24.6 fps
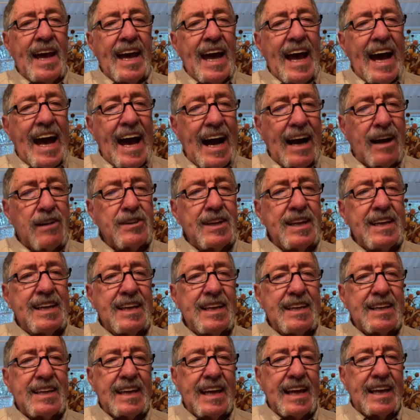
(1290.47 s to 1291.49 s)
how did
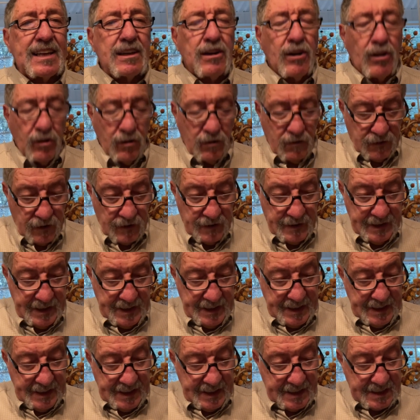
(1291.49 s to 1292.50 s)
he get over
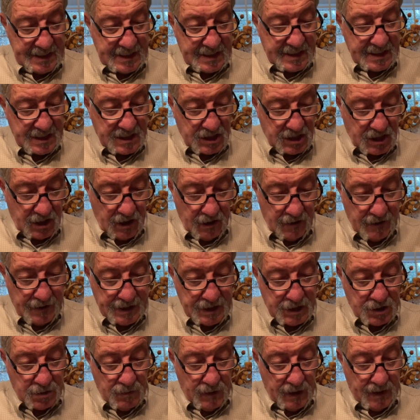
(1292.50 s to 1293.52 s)
his
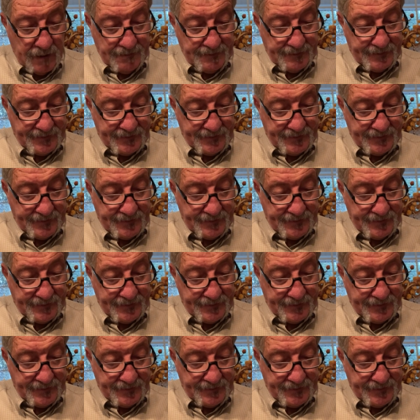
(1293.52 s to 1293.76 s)
discouragement?